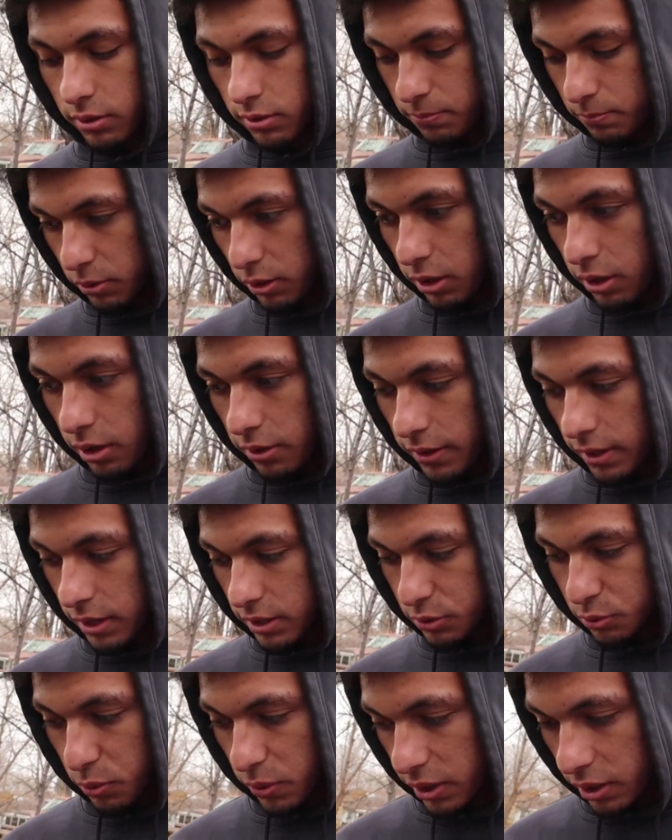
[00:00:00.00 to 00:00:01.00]
a plug on that
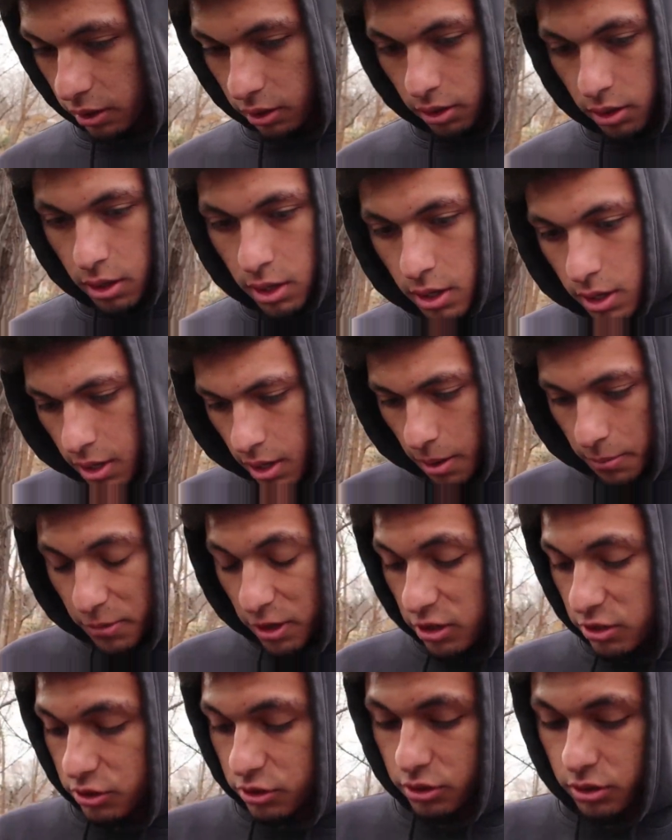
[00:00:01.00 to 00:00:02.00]
as well. I'm
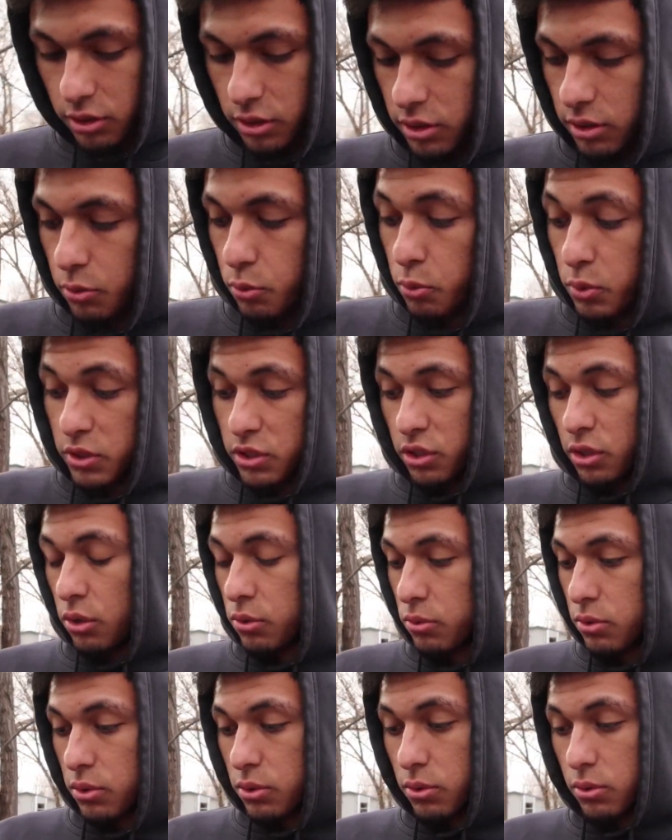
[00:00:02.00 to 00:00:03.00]
not sure which
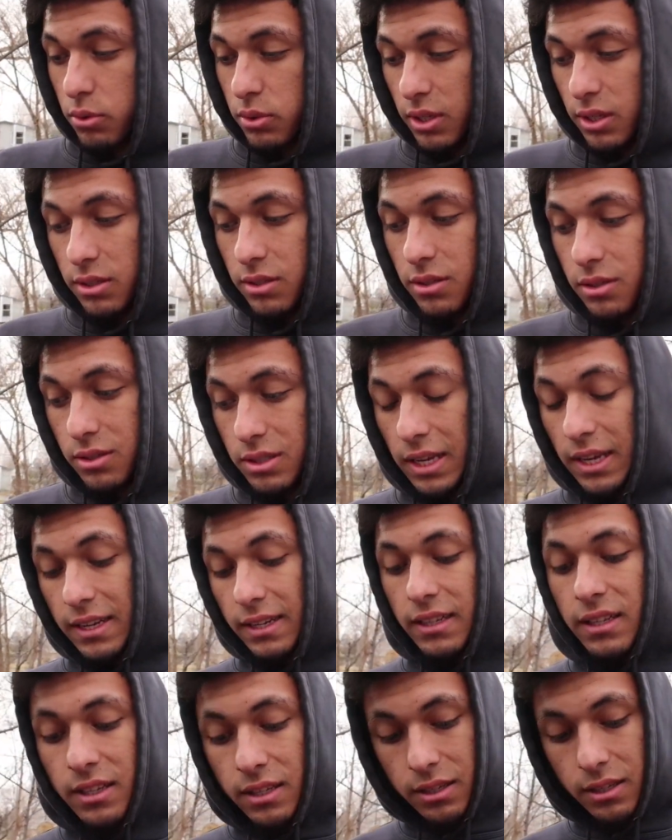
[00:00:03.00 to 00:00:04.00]
O2 sensors I
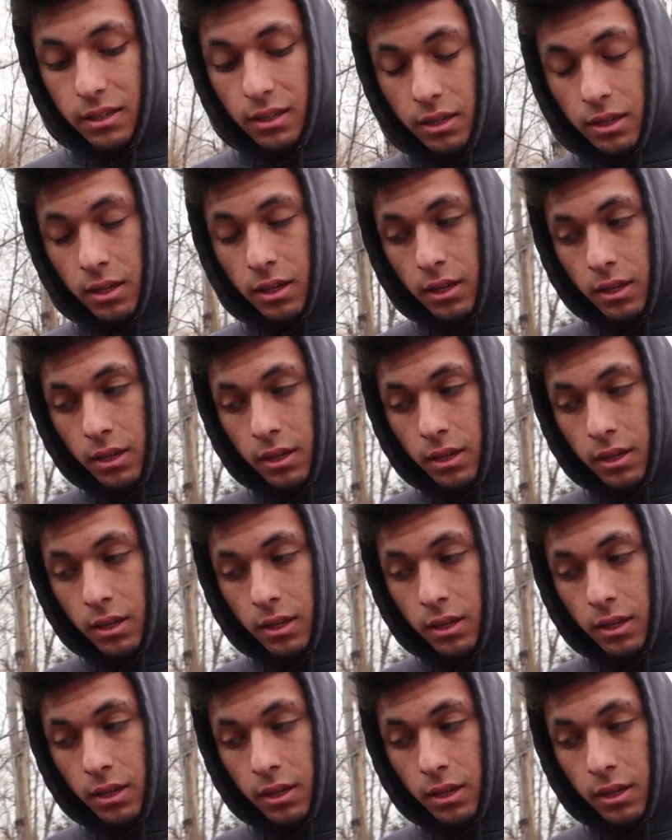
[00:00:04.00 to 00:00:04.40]
need.